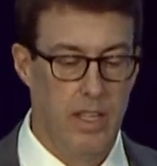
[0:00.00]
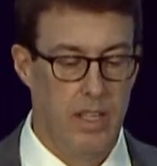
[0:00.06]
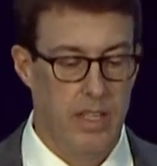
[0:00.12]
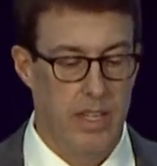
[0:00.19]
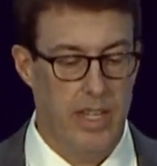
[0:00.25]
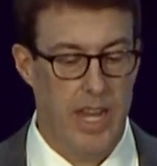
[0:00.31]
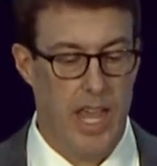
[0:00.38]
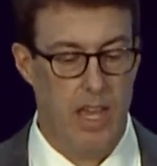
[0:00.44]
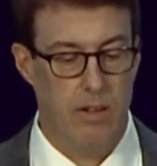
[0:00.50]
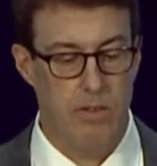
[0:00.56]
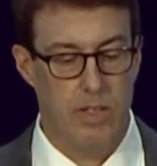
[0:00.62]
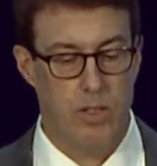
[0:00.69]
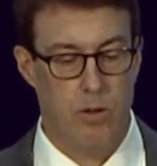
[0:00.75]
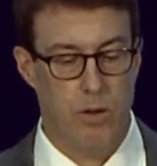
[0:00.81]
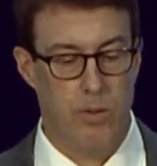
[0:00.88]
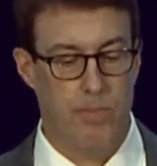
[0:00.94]
and how to
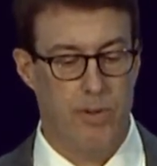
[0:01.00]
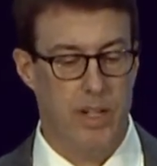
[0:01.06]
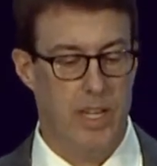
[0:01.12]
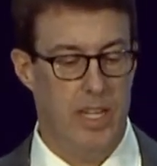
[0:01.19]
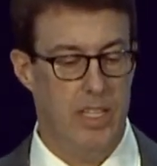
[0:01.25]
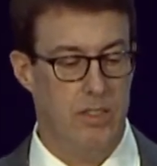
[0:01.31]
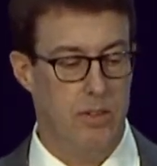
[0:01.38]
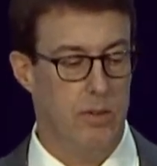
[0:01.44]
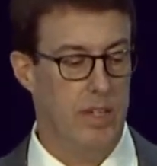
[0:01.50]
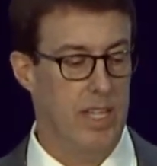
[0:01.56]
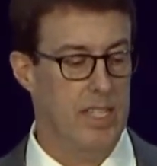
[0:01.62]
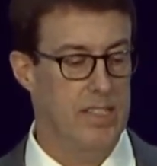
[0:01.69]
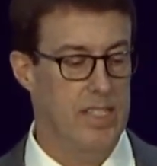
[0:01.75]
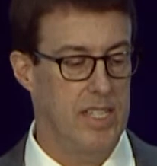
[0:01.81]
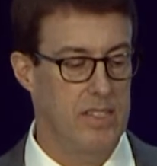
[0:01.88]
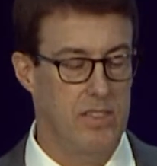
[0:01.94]
incorporate it into an
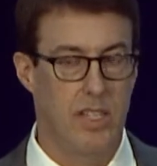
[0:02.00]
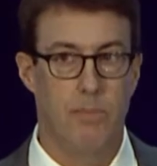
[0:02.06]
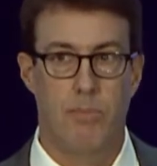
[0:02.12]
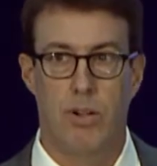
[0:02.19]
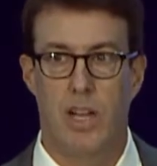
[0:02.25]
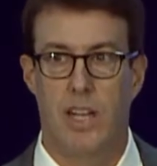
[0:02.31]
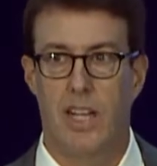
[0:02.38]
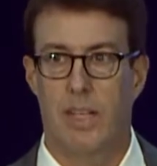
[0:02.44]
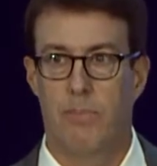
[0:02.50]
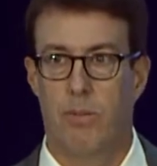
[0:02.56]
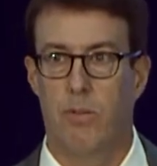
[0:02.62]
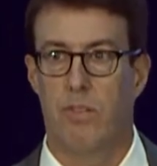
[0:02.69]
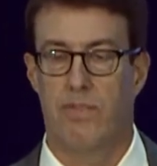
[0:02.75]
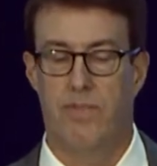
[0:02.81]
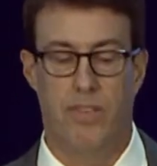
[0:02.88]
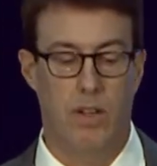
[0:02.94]
existing product
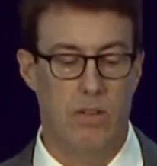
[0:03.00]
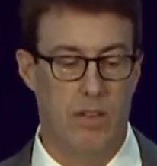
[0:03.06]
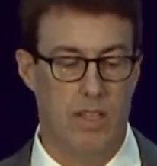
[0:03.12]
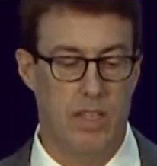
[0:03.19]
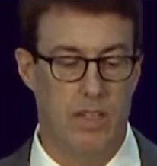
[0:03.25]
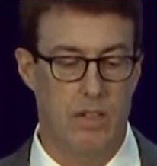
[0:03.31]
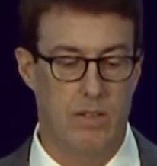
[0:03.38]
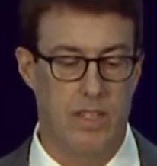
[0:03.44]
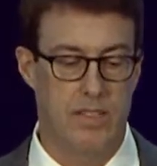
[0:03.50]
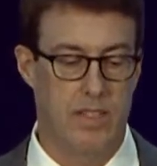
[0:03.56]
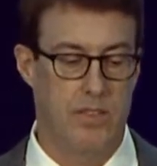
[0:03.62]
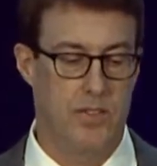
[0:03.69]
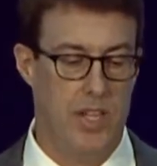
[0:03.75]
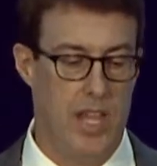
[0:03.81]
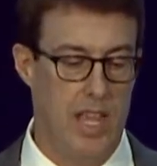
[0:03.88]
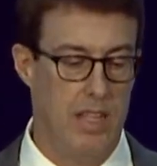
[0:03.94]
portfolio is a
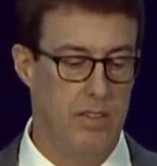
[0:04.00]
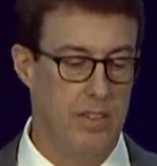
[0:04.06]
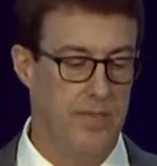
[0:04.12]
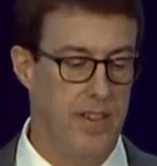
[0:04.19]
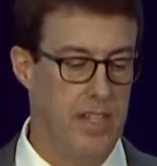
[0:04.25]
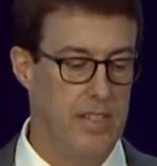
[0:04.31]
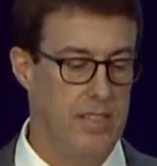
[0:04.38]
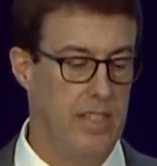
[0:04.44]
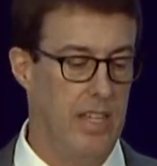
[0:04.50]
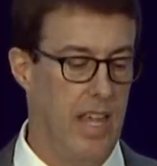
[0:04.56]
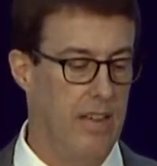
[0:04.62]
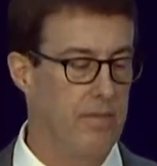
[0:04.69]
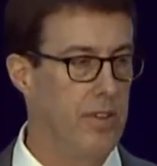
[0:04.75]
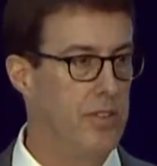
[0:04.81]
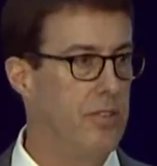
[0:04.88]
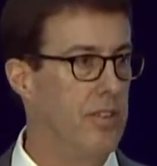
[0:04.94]
challenge facing
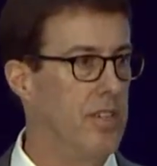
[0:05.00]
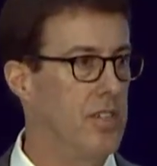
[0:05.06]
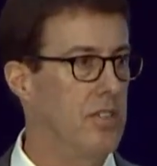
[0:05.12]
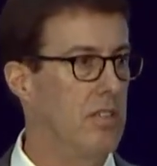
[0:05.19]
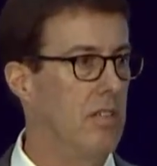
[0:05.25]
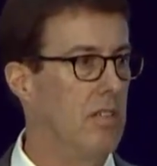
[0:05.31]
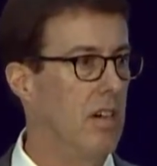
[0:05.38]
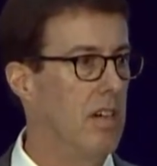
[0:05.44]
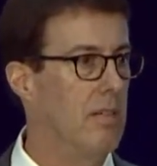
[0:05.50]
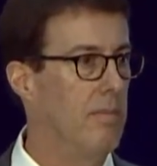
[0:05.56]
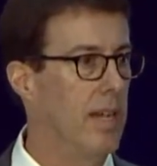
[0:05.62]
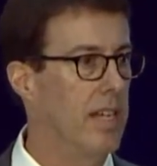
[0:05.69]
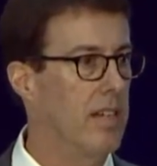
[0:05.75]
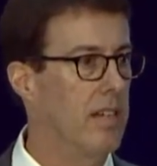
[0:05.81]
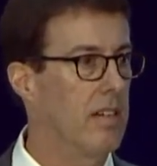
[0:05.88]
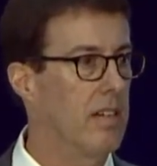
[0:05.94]
every traditional
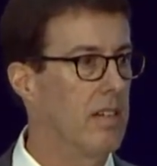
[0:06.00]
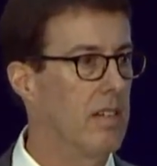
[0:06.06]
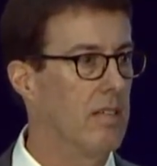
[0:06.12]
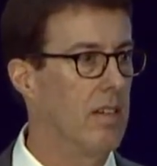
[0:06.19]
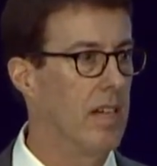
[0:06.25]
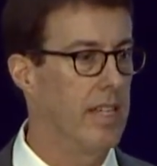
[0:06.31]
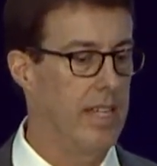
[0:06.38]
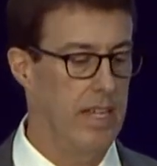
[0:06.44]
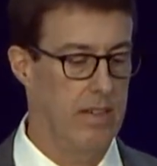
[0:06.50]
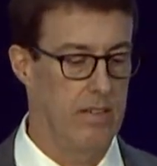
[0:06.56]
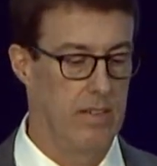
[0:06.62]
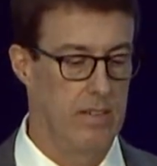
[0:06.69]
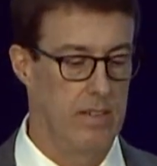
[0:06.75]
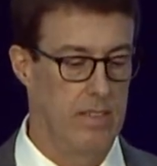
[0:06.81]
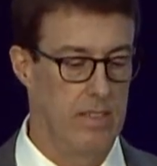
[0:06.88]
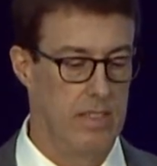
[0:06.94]
automaker right now.
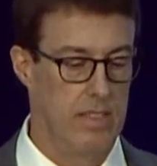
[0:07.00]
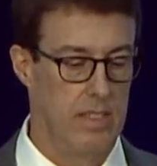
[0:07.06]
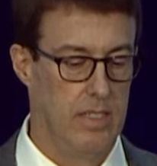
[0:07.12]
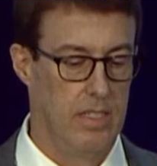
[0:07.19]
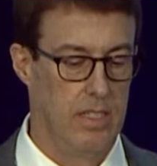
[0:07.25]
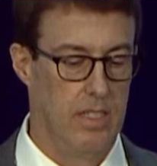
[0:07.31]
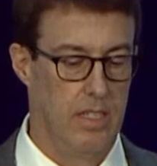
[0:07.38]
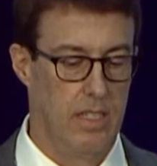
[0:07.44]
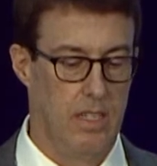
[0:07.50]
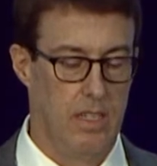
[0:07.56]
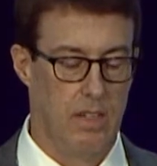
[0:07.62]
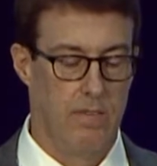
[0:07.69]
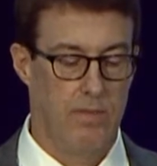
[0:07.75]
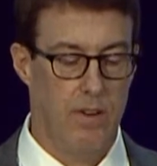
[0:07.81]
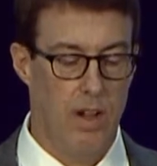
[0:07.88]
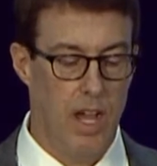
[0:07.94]

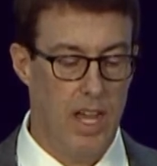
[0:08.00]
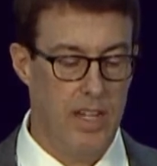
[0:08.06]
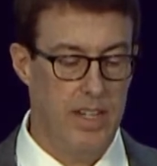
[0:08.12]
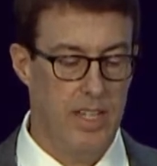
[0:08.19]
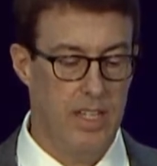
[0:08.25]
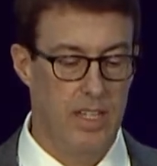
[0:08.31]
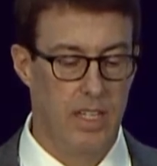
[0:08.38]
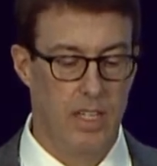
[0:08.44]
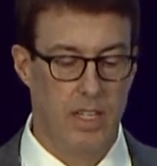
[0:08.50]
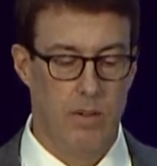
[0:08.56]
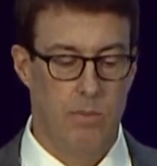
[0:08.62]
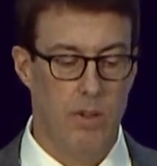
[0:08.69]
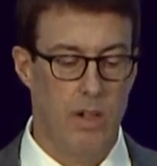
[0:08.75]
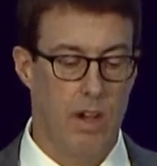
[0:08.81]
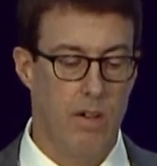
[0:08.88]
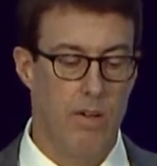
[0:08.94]
For Honda,
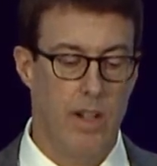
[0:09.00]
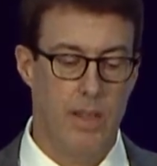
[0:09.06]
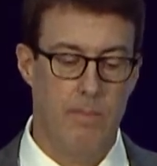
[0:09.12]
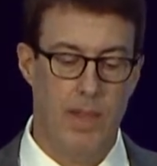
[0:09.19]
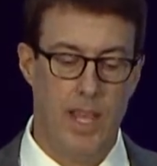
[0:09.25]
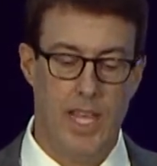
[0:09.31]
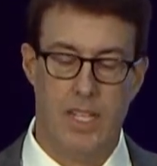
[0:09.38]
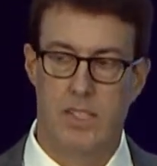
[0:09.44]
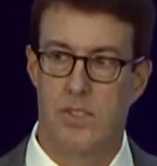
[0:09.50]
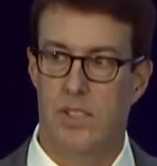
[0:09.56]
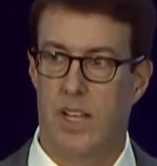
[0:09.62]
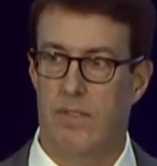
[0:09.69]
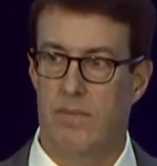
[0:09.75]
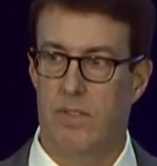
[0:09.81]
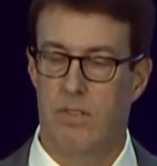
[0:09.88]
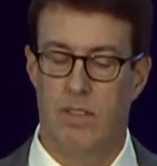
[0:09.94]
we already make
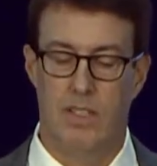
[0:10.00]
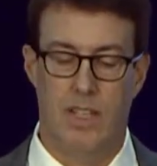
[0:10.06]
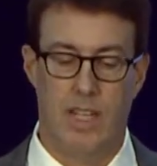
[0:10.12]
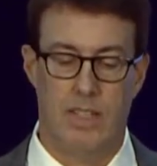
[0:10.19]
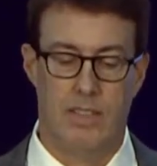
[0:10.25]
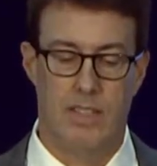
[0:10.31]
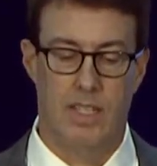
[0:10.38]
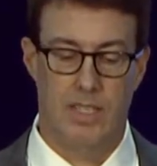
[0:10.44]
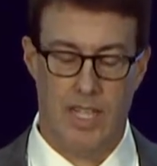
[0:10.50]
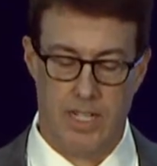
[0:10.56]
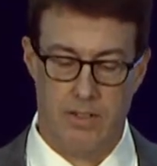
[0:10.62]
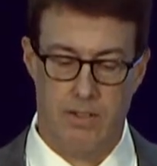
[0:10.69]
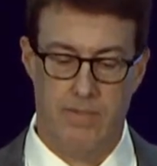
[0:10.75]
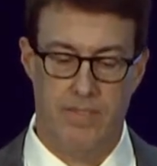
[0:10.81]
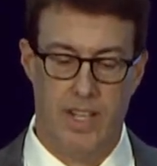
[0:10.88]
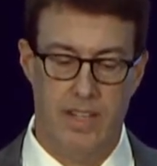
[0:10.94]
several
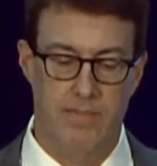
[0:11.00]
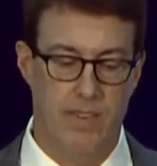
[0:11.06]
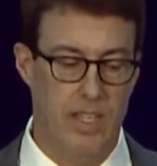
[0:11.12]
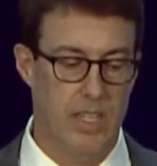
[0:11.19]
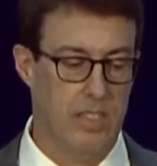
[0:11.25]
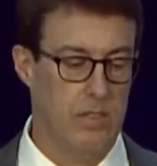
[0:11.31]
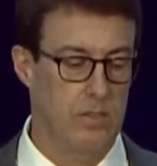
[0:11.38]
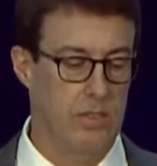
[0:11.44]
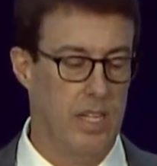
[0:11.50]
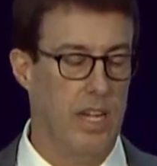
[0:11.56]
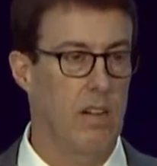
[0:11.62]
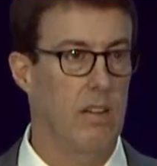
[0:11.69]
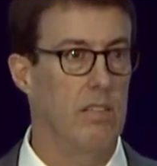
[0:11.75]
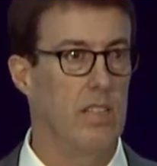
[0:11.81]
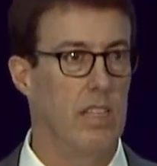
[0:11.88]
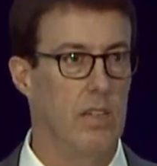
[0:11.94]
electrified vehicles
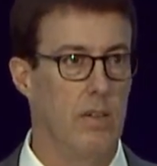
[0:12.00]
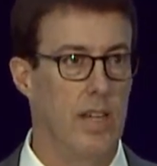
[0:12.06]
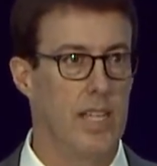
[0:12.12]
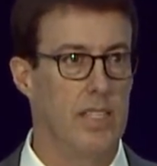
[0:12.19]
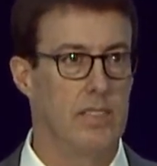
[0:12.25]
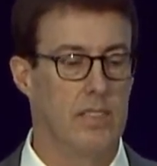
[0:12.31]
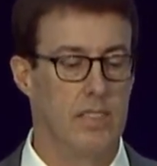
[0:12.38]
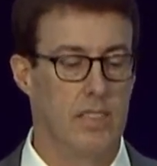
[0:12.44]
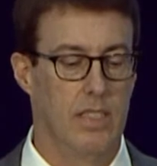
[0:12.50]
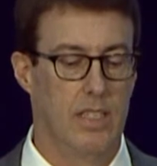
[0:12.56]
here in the US,